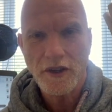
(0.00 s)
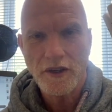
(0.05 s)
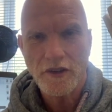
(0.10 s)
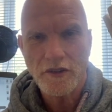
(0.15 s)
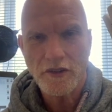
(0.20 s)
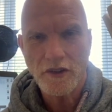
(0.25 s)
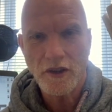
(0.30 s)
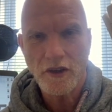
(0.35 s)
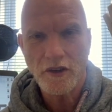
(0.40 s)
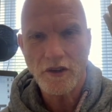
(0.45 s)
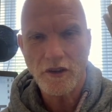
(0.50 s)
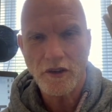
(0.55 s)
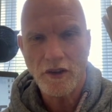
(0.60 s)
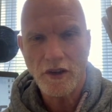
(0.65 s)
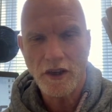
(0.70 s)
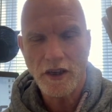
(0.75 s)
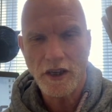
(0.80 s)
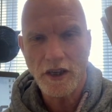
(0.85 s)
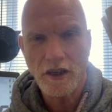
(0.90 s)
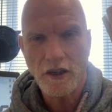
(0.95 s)
So you
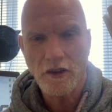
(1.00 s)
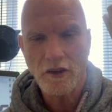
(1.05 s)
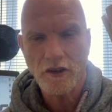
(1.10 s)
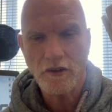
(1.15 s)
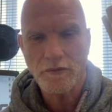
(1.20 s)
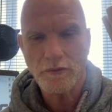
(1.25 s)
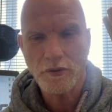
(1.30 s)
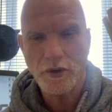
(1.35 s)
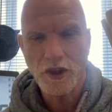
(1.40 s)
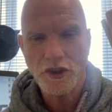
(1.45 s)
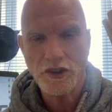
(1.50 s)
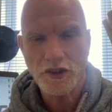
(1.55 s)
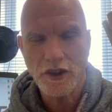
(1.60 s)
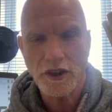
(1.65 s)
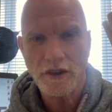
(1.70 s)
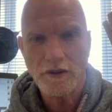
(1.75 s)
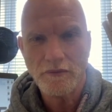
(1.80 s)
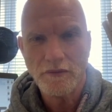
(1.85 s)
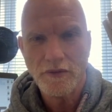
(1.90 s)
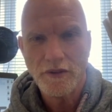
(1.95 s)
can get a lot of
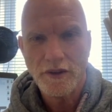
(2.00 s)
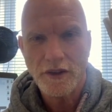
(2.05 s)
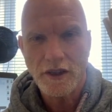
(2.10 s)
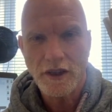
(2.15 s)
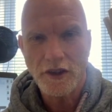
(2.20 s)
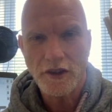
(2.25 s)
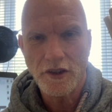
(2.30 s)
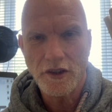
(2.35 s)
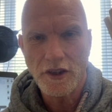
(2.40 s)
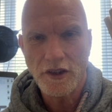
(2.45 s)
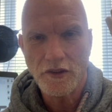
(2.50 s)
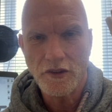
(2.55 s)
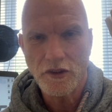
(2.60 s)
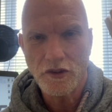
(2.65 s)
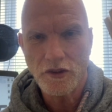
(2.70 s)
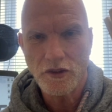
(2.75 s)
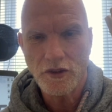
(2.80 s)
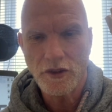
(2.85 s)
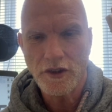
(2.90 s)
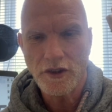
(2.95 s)
pressure underneath the
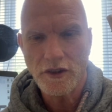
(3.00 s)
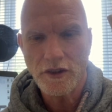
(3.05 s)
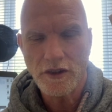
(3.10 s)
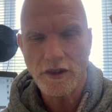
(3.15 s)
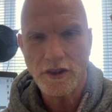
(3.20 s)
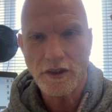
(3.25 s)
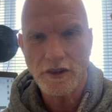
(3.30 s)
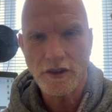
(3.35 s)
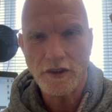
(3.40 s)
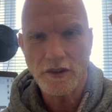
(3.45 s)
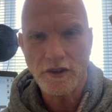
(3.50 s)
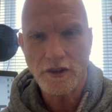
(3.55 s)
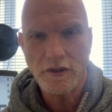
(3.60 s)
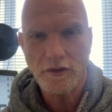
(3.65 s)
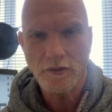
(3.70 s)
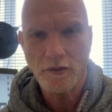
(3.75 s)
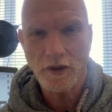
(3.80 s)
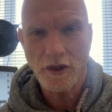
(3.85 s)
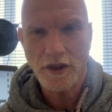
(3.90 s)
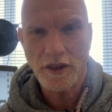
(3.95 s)
joint, and
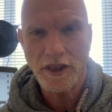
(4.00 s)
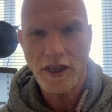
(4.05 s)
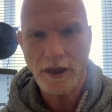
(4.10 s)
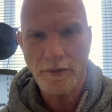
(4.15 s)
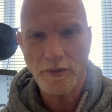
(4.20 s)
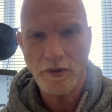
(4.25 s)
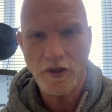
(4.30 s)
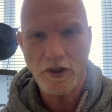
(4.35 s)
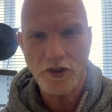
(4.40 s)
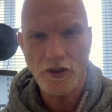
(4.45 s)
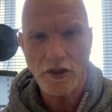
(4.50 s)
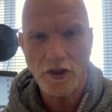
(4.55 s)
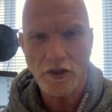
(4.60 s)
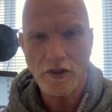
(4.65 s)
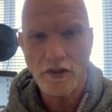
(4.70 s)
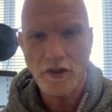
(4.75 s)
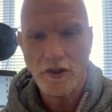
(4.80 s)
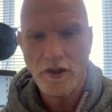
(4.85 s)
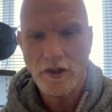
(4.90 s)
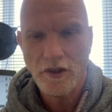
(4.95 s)
what can happen is you
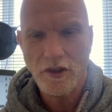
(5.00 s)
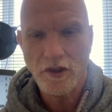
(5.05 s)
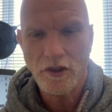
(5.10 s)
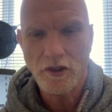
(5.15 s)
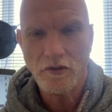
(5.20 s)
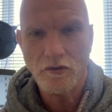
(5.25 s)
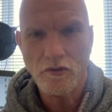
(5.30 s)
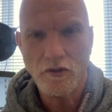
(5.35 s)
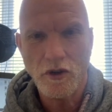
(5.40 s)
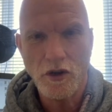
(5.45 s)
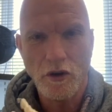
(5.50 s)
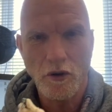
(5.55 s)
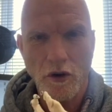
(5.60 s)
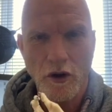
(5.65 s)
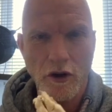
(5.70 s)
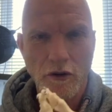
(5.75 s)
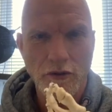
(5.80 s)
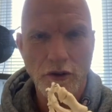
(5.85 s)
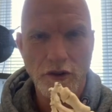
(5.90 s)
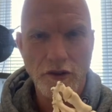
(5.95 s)
can roll
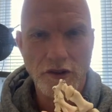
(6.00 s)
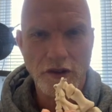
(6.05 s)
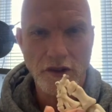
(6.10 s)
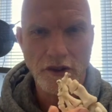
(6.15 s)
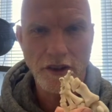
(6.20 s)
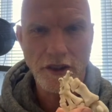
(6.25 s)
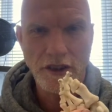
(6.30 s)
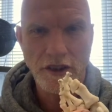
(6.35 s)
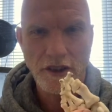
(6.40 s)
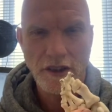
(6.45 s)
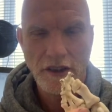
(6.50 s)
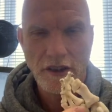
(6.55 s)
off onto the